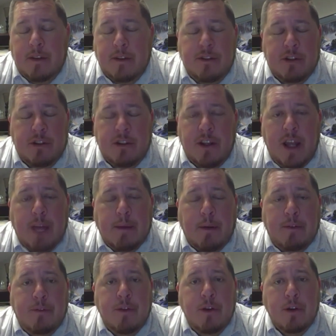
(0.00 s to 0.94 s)
just to name
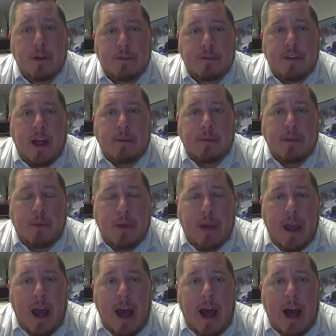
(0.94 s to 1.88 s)
a few of them that we
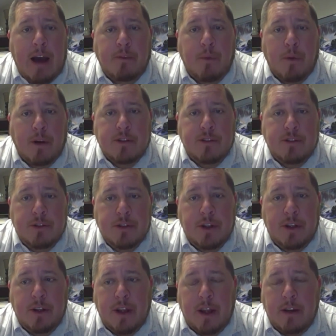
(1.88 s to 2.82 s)
have where a
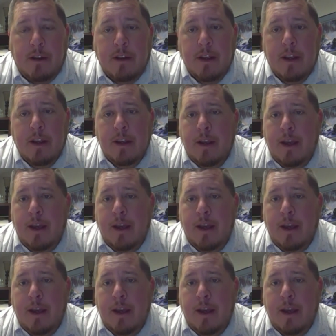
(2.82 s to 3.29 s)
student can